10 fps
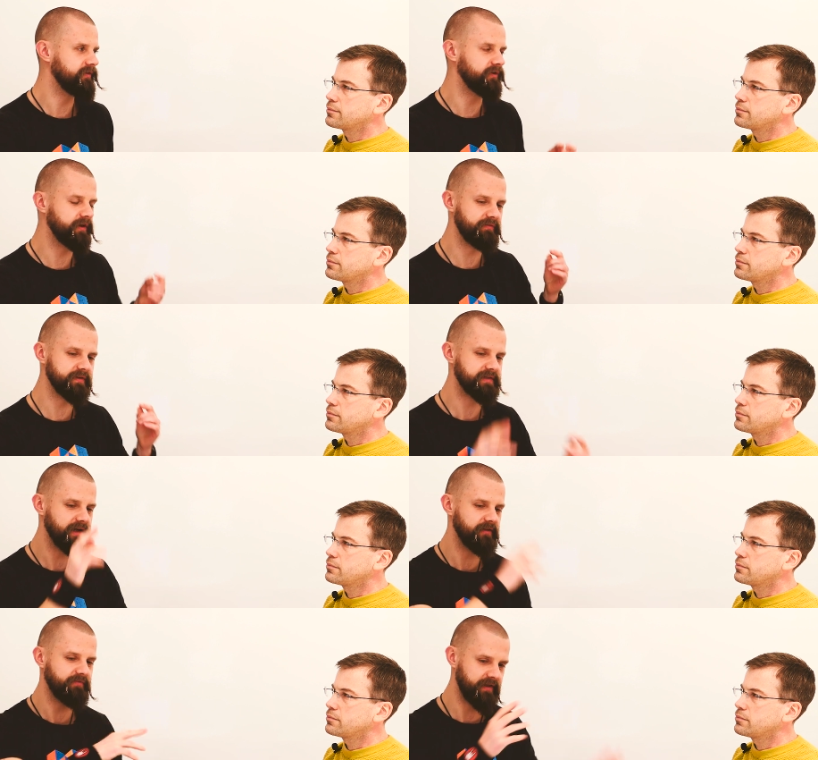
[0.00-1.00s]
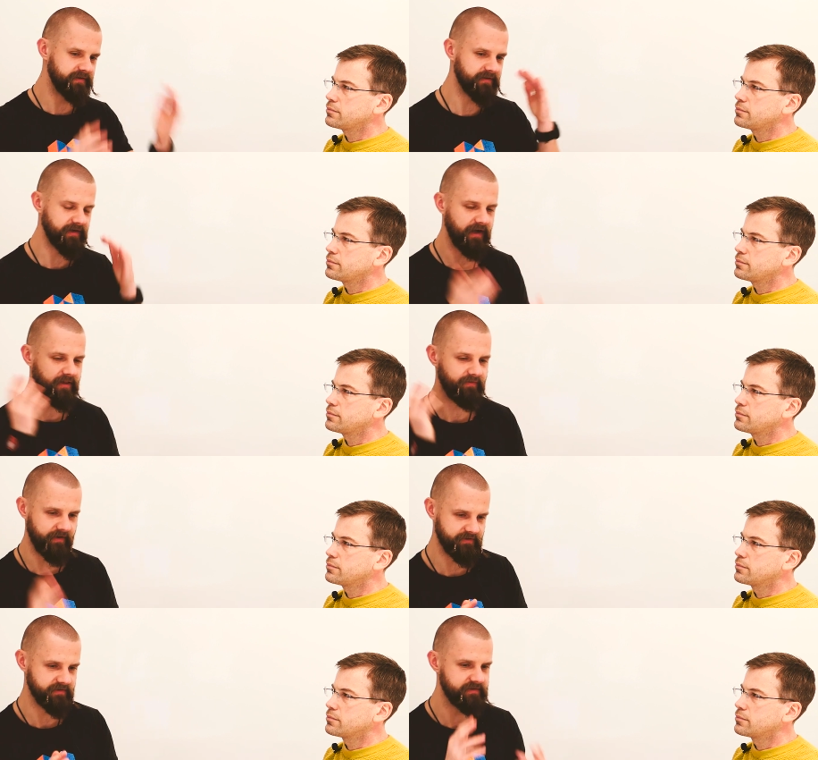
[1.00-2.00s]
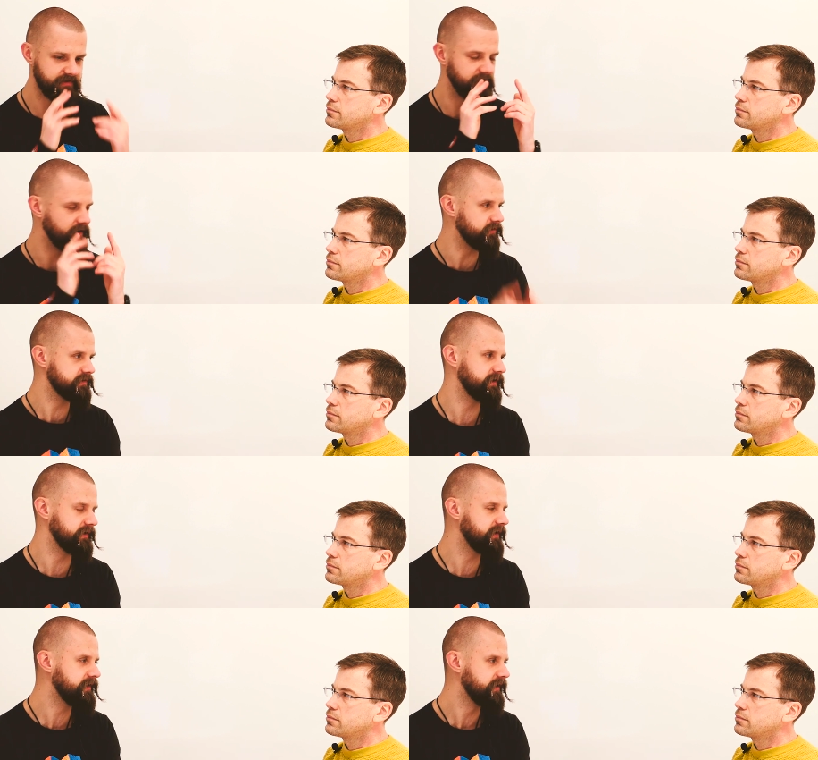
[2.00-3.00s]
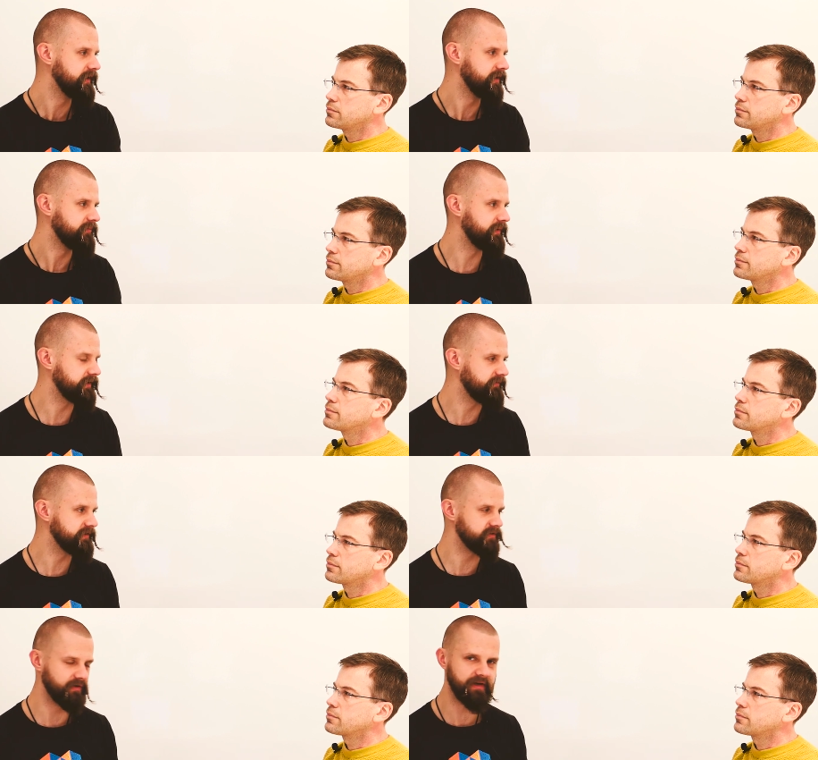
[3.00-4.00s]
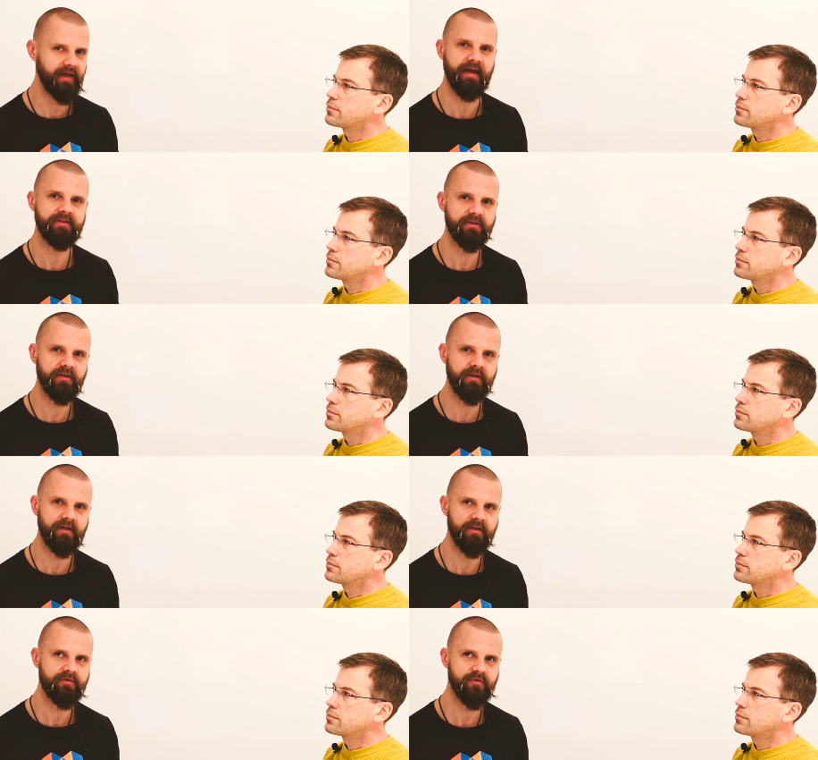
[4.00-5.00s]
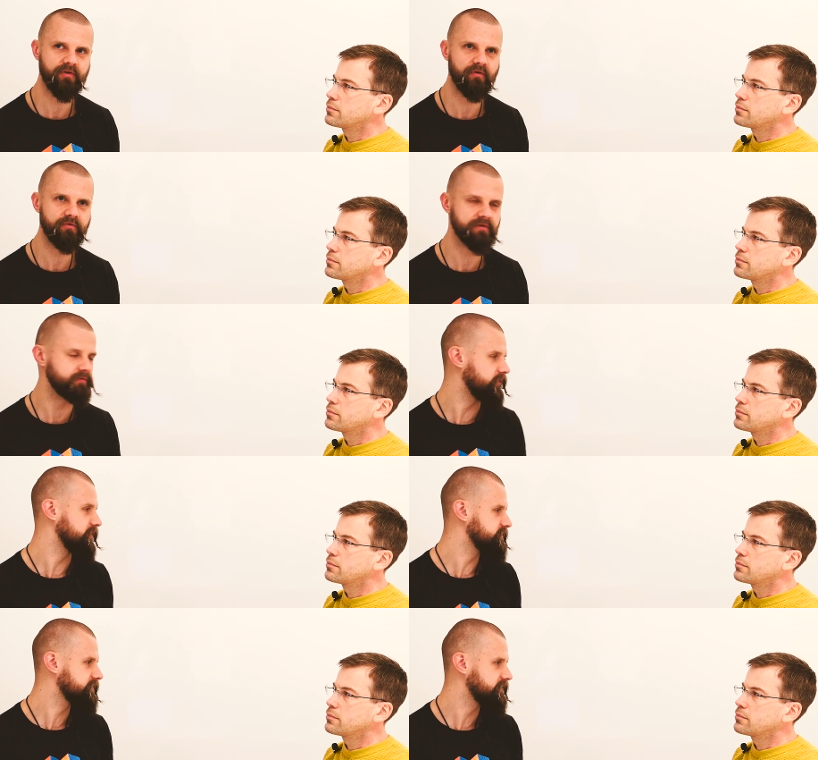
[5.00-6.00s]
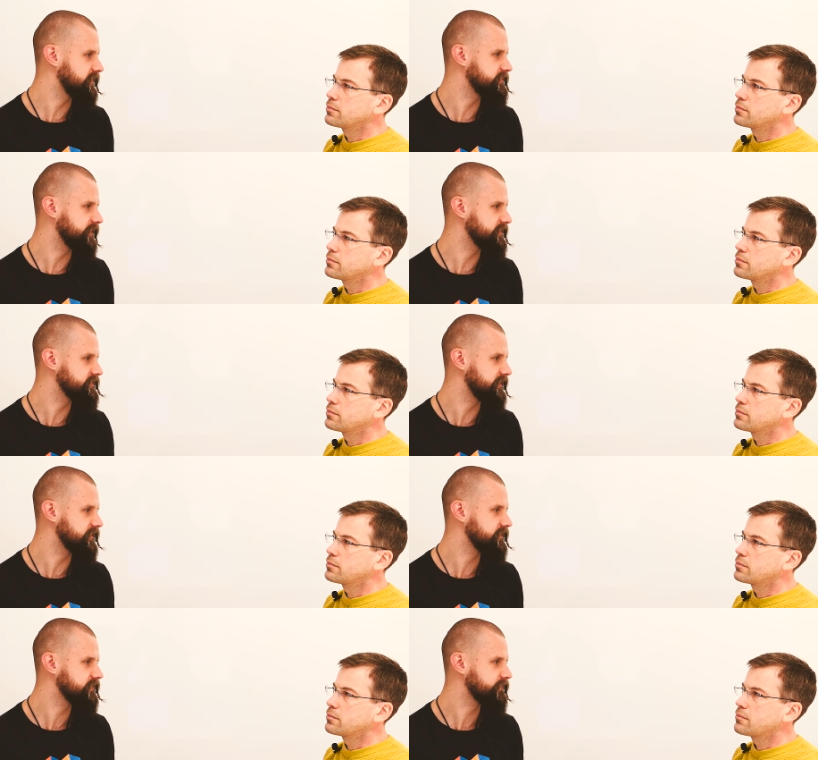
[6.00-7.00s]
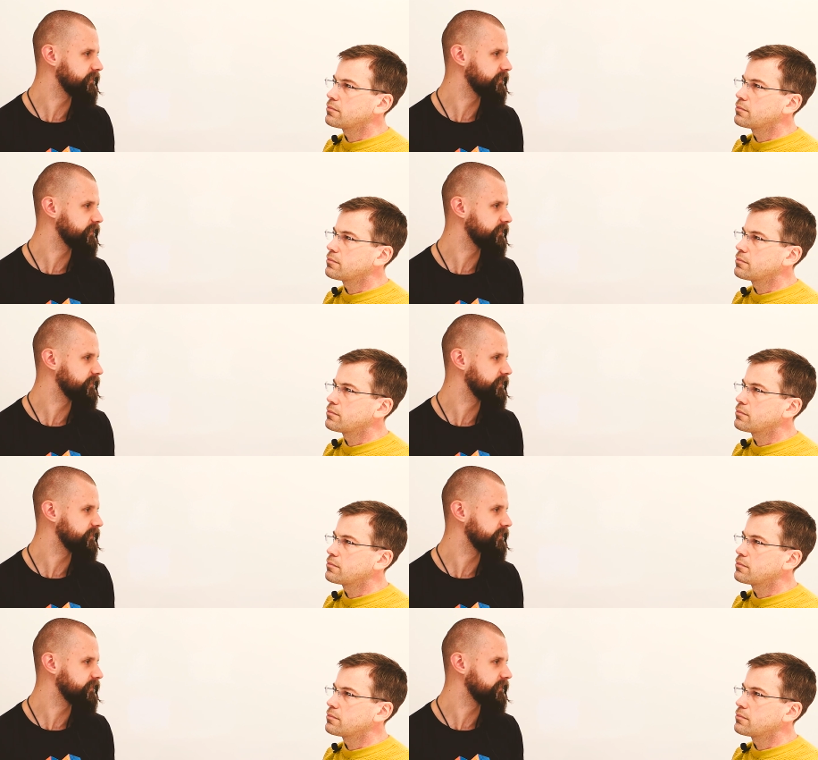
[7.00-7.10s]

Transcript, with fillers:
Speaker 1: or if it's half editor, half engine, still goes here. But if it's only engine, it should go to the forum. That's my understanding.